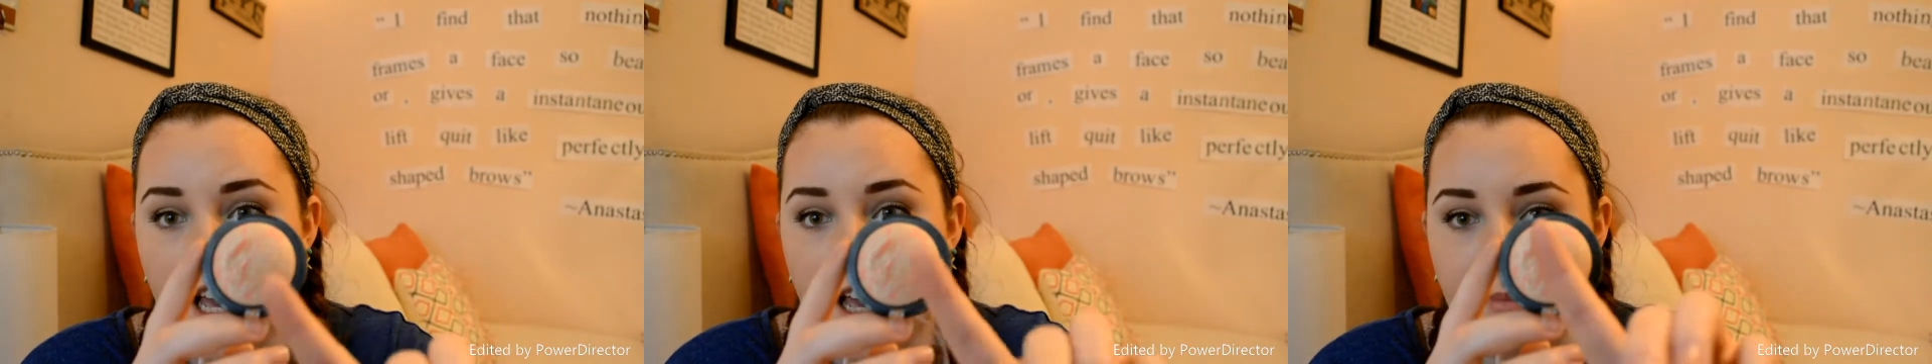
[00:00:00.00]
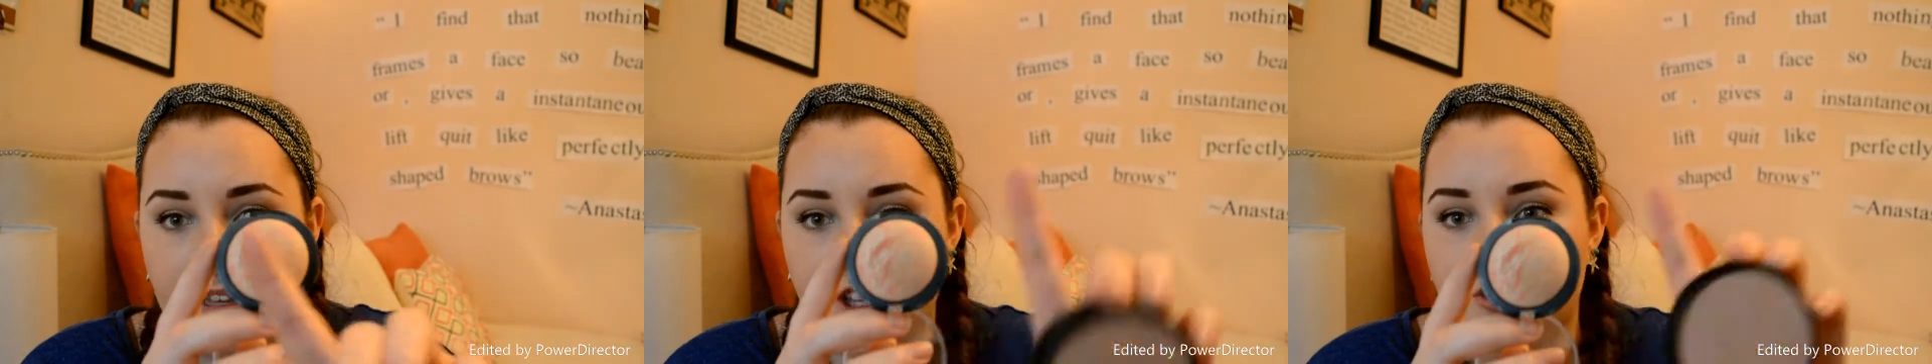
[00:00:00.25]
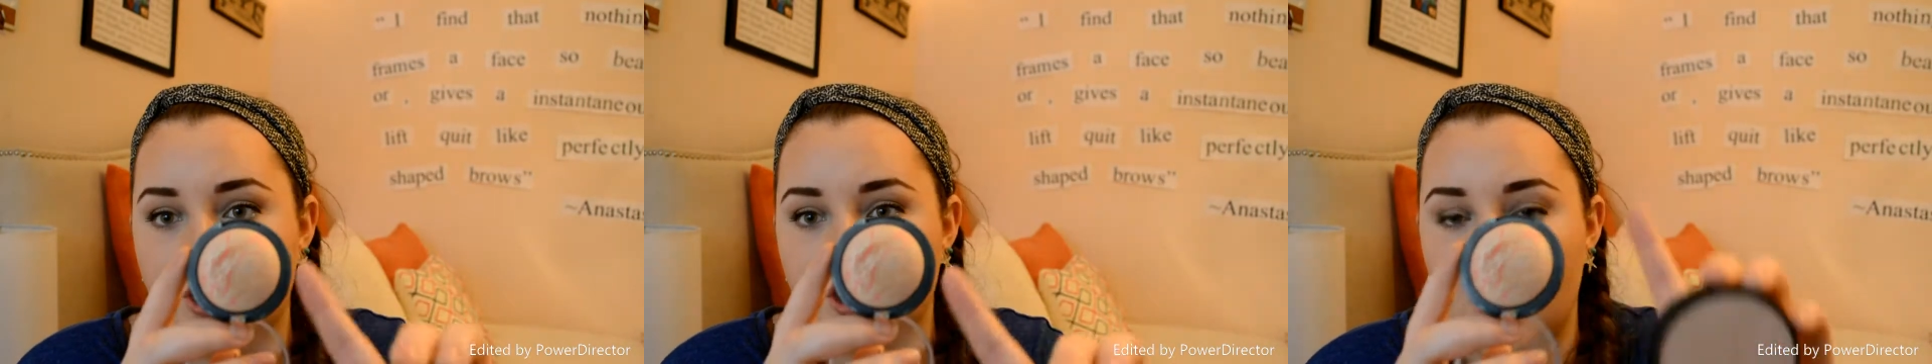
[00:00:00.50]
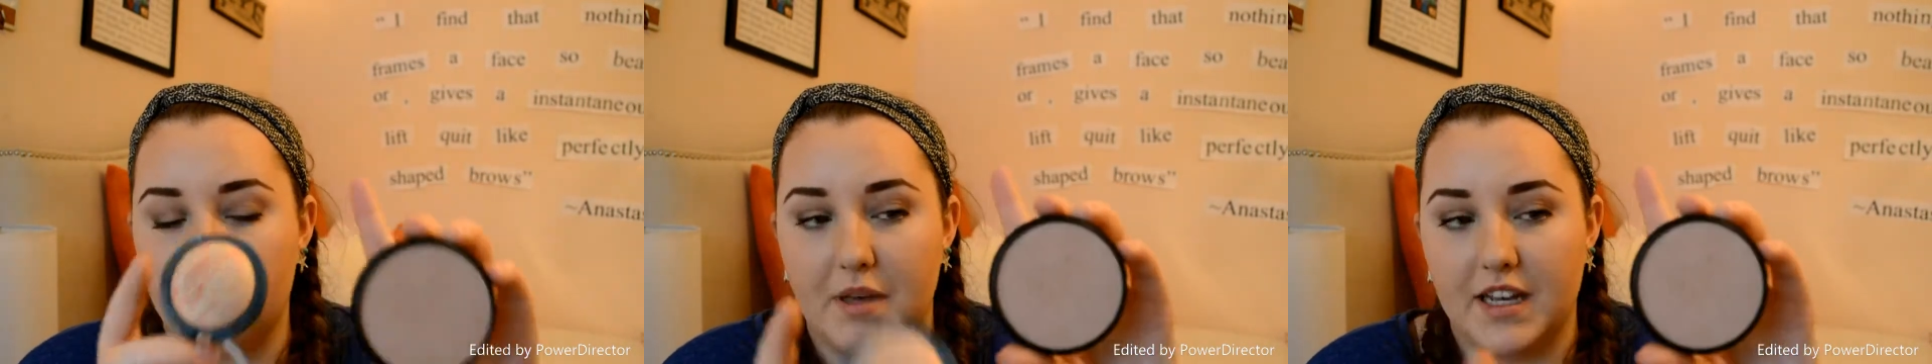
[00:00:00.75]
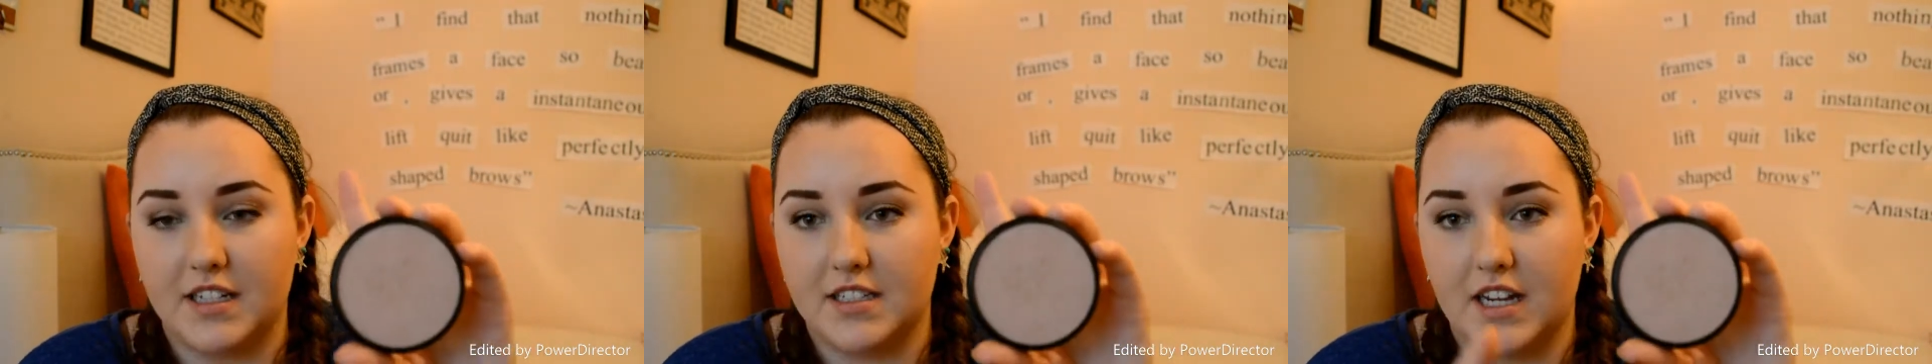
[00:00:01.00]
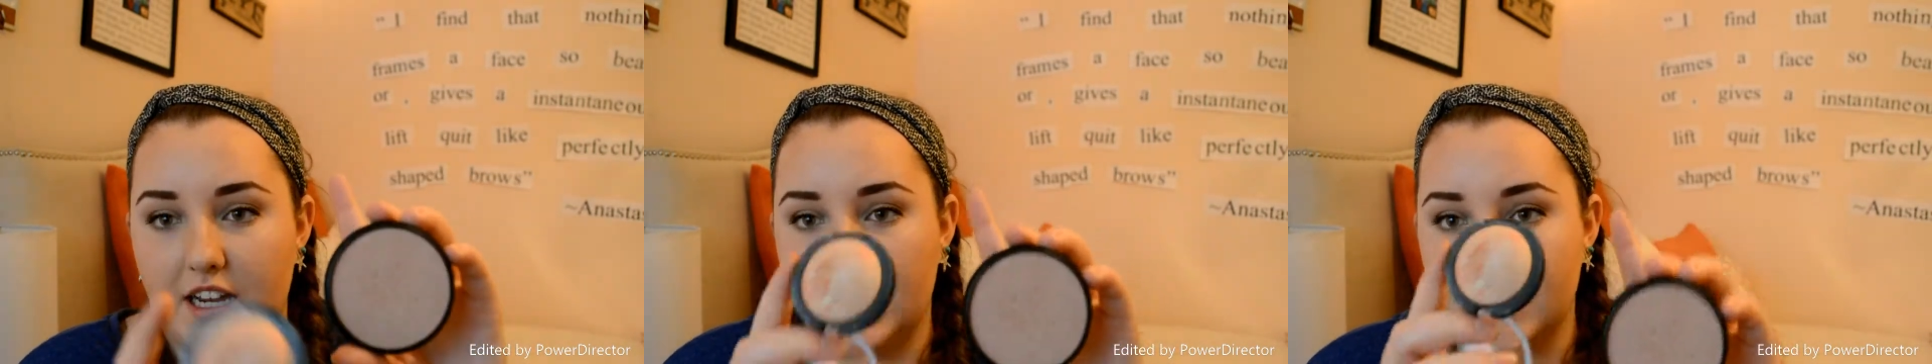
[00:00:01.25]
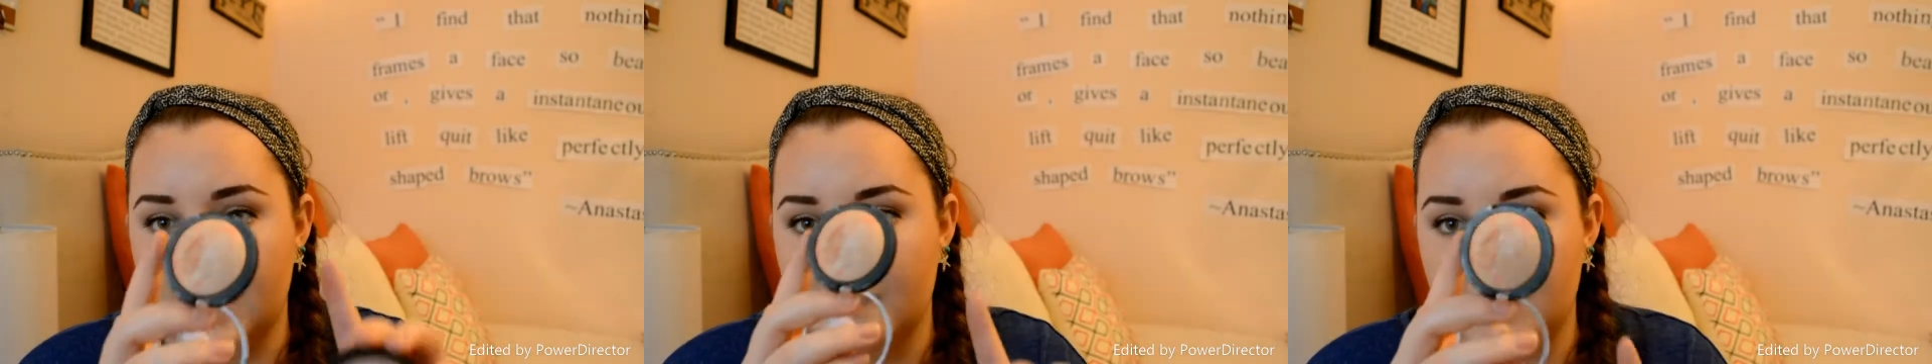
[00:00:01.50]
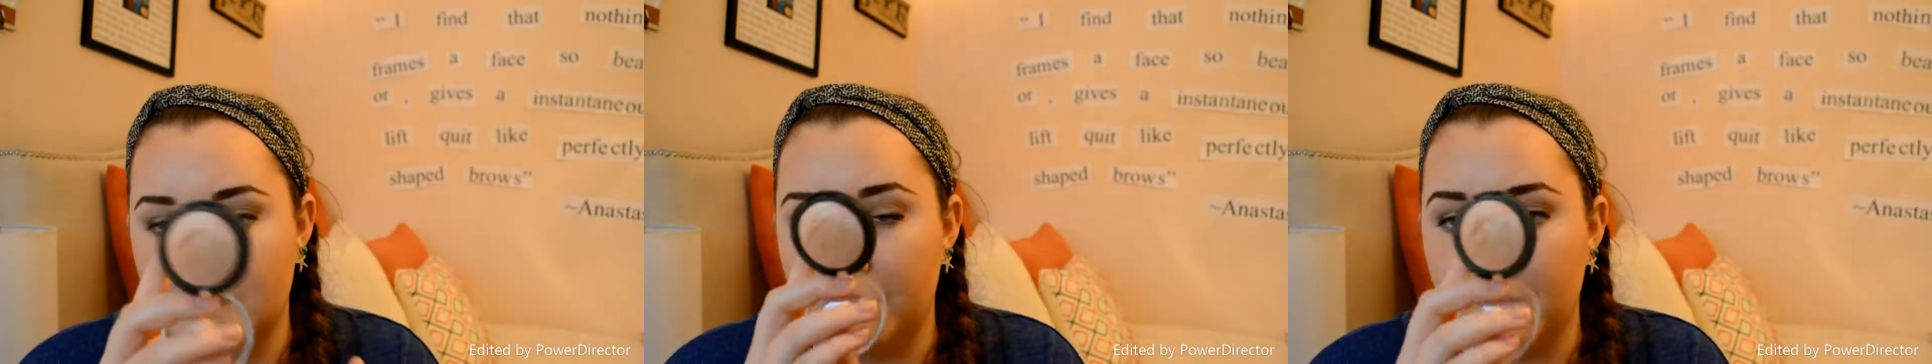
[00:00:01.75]
but they're just not mixed, and because this
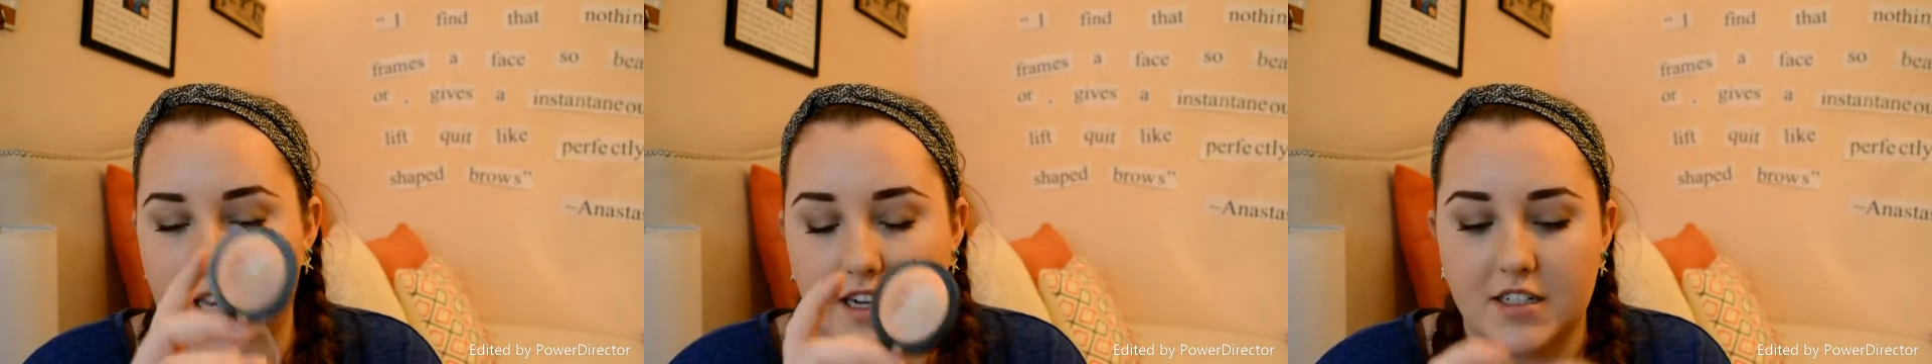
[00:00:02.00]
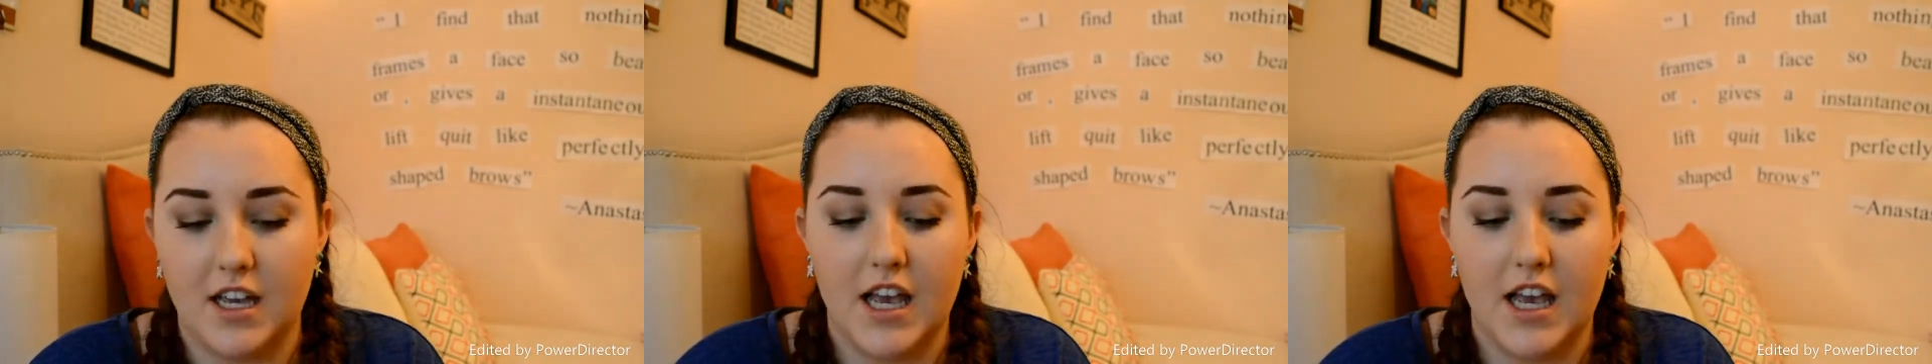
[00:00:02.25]
is a baked,